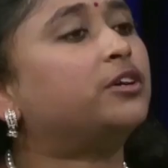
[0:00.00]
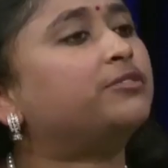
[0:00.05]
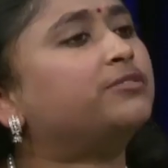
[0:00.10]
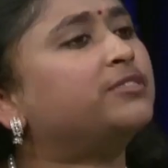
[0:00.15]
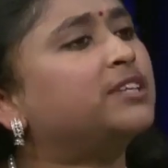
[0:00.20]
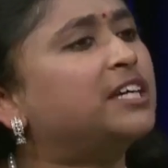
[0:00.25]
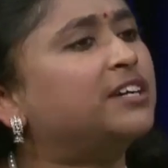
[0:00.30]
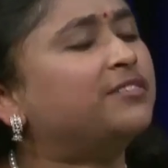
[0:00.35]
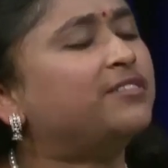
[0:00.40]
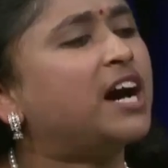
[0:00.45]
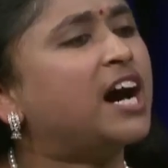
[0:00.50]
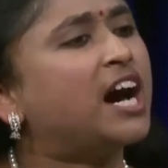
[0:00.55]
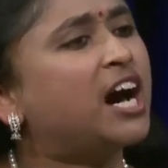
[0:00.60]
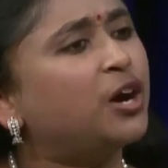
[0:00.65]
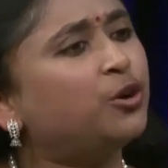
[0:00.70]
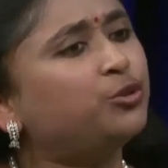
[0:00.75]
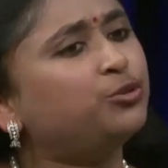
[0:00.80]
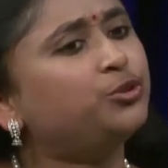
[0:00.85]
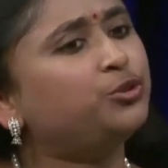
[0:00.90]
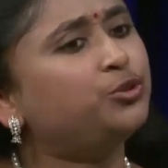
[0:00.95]
of love?
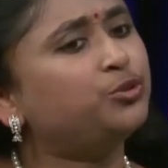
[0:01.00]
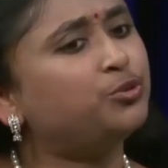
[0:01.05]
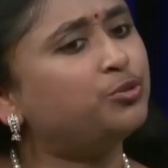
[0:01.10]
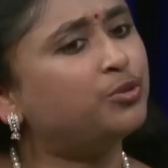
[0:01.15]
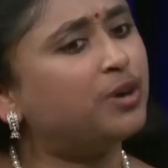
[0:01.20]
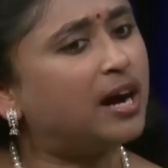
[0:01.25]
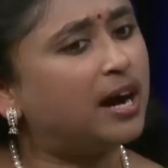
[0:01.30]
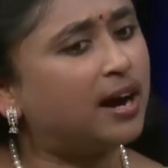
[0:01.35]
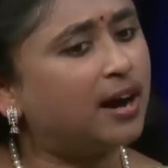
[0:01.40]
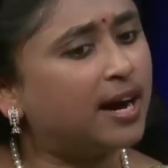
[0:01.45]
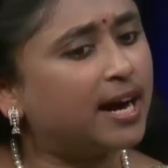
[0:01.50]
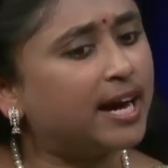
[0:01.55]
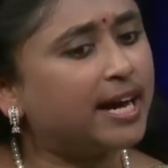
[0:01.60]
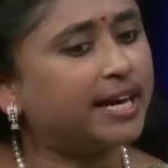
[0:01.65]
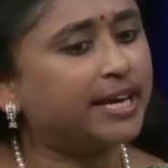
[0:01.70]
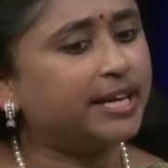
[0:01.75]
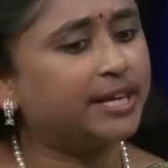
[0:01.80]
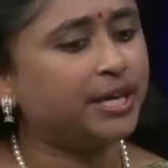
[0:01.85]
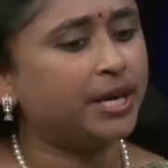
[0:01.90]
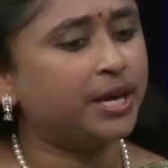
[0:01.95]
How do
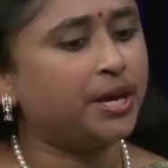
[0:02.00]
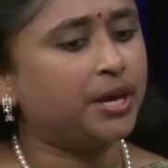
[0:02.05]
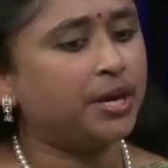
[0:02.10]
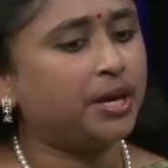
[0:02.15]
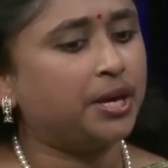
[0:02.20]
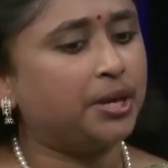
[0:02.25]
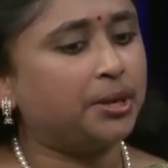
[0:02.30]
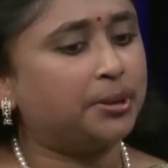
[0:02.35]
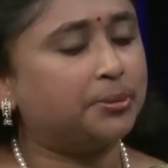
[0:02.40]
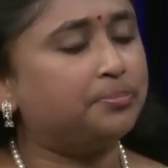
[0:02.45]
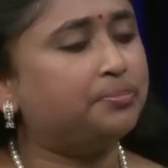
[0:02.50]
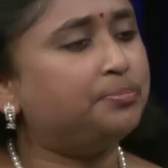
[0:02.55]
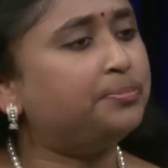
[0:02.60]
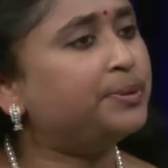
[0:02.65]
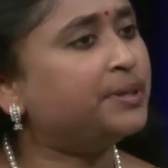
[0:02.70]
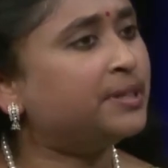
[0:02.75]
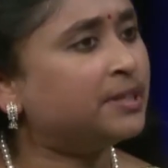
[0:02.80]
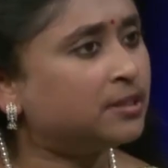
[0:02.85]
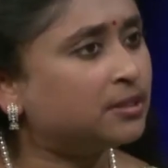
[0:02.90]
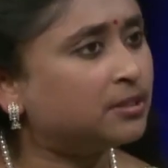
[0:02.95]
I
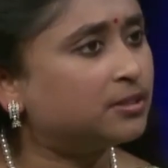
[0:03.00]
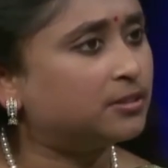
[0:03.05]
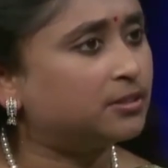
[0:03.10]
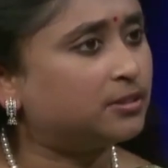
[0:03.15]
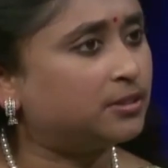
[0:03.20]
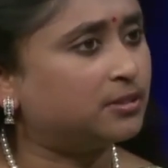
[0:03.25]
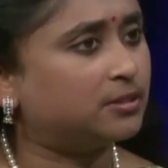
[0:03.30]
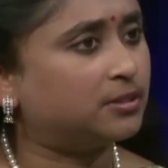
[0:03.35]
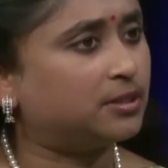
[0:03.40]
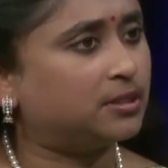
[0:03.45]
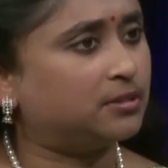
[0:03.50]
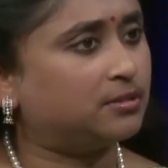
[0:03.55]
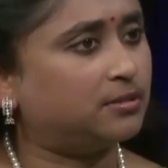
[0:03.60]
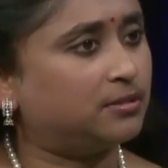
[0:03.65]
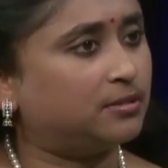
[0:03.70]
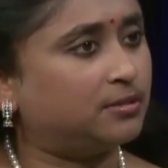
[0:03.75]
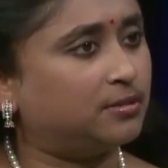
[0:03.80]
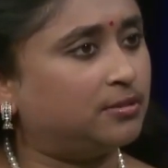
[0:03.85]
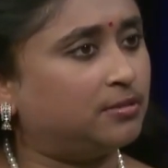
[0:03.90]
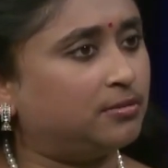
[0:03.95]
build
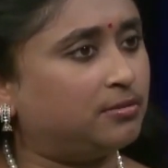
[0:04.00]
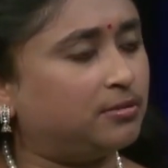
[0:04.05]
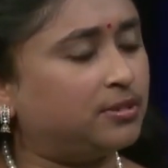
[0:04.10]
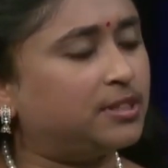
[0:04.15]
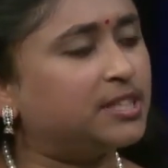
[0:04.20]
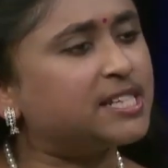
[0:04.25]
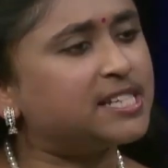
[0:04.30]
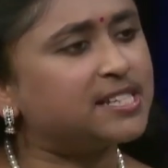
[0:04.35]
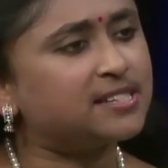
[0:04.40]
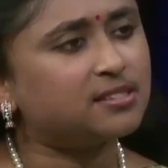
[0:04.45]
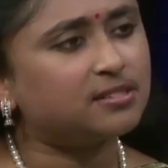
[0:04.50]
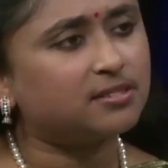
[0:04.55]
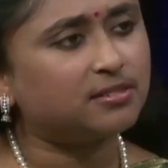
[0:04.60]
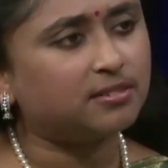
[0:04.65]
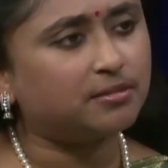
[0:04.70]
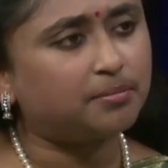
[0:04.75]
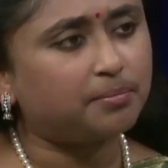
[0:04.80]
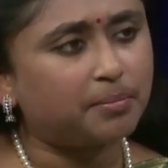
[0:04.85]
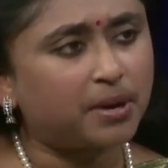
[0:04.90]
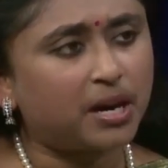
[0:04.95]
this
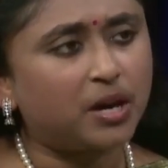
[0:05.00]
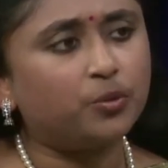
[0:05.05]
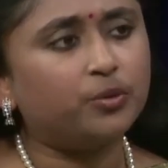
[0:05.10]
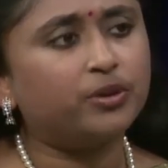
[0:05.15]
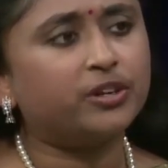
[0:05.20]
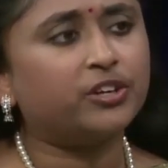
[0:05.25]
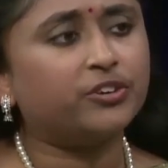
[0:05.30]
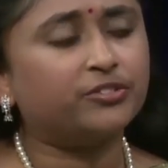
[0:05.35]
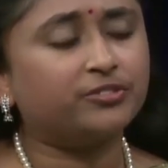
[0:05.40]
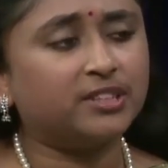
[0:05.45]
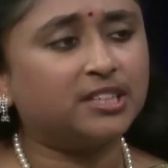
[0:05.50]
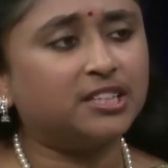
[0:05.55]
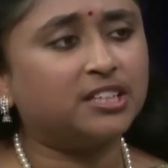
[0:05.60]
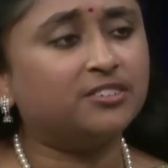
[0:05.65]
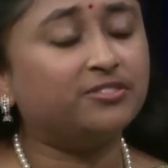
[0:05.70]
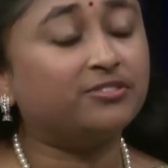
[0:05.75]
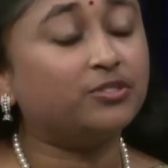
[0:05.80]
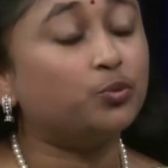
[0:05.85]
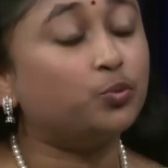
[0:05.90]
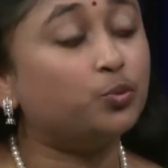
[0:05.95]
power of
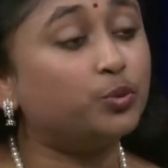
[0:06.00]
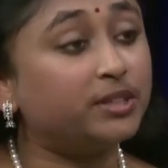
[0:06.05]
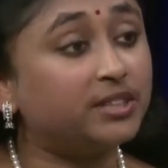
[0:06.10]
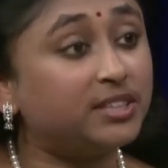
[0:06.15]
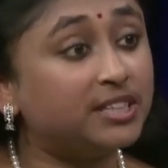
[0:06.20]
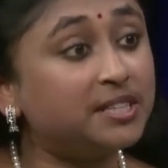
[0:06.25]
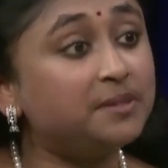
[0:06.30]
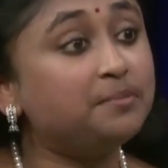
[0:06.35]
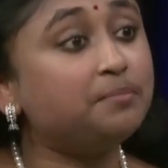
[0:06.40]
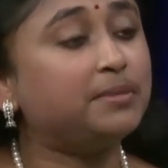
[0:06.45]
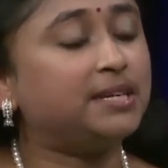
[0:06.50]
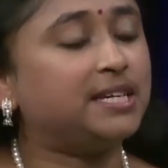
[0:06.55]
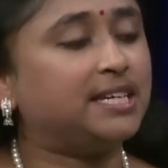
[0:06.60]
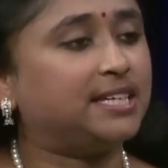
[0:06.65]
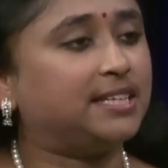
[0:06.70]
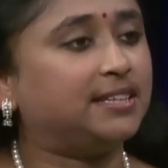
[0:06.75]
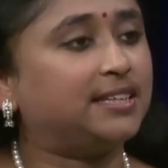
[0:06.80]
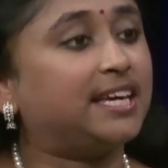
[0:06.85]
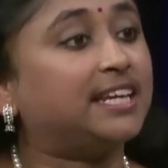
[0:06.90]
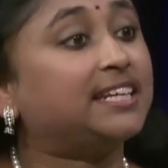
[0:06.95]
love within
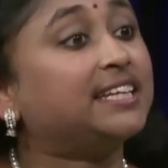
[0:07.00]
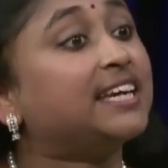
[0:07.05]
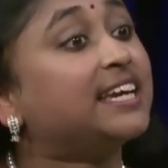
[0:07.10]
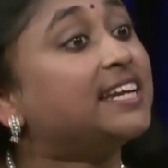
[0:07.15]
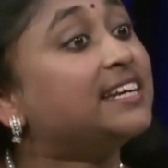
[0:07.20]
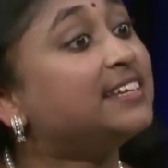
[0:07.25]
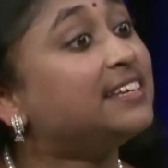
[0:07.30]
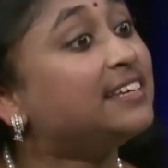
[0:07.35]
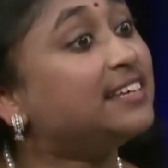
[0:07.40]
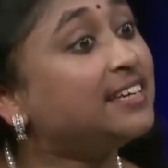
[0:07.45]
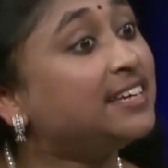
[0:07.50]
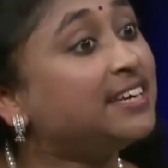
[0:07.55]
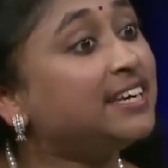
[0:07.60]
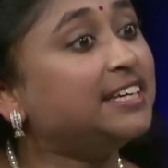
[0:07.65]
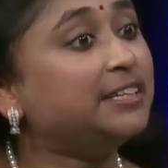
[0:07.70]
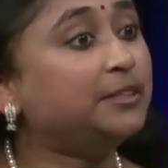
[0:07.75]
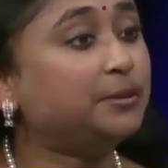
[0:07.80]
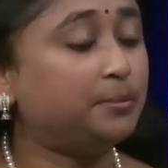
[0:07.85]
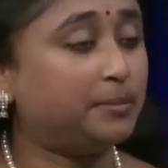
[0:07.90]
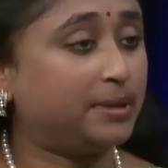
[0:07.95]
me that can
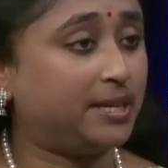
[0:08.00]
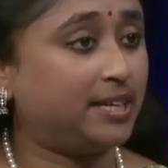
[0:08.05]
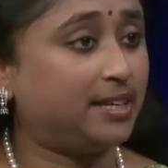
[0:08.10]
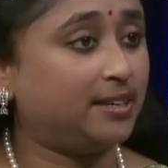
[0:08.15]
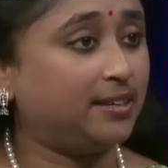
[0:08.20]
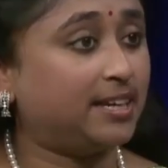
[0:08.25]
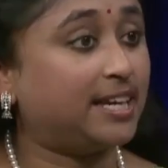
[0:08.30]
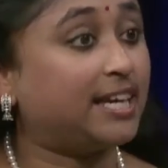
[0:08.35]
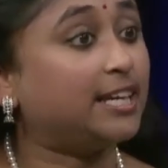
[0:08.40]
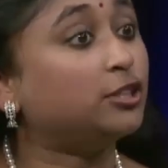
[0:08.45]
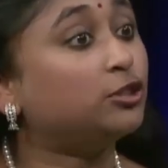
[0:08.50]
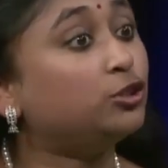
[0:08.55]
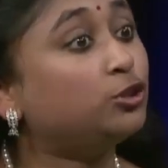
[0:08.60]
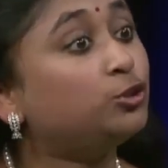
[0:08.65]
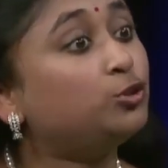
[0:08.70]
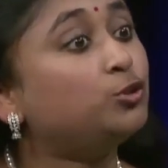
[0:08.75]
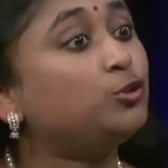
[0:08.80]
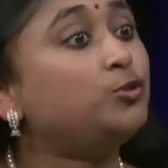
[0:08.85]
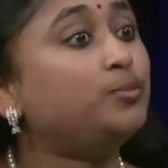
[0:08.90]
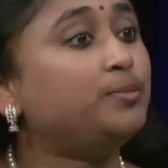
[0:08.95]
heal me, and
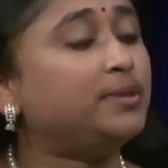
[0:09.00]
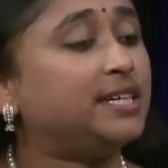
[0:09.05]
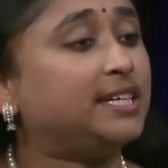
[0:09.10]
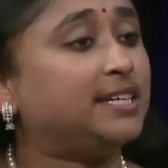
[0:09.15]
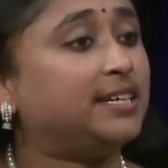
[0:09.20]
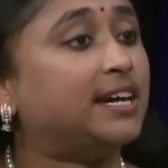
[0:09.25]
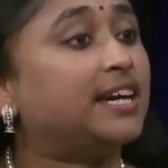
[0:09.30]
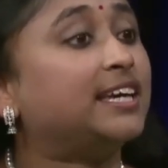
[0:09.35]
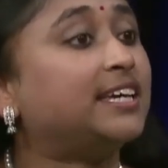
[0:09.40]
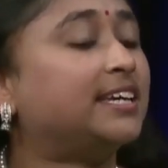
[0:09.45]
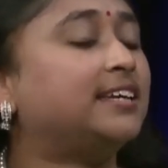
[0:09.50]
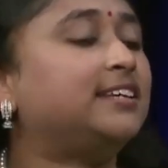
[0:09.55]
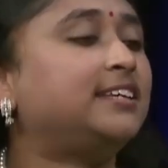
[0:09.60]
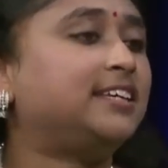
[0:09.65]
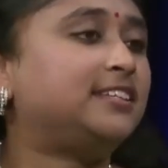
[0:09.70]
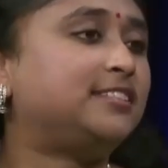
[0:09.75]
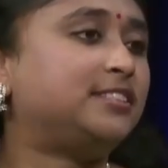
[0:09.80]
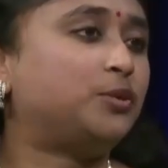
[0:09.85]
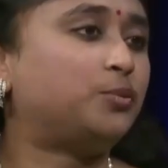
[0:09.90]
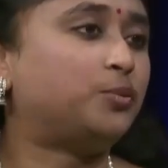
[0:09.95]
through me I can
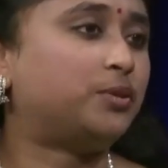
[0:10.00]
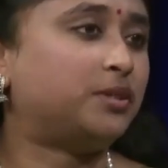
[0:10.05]
heal the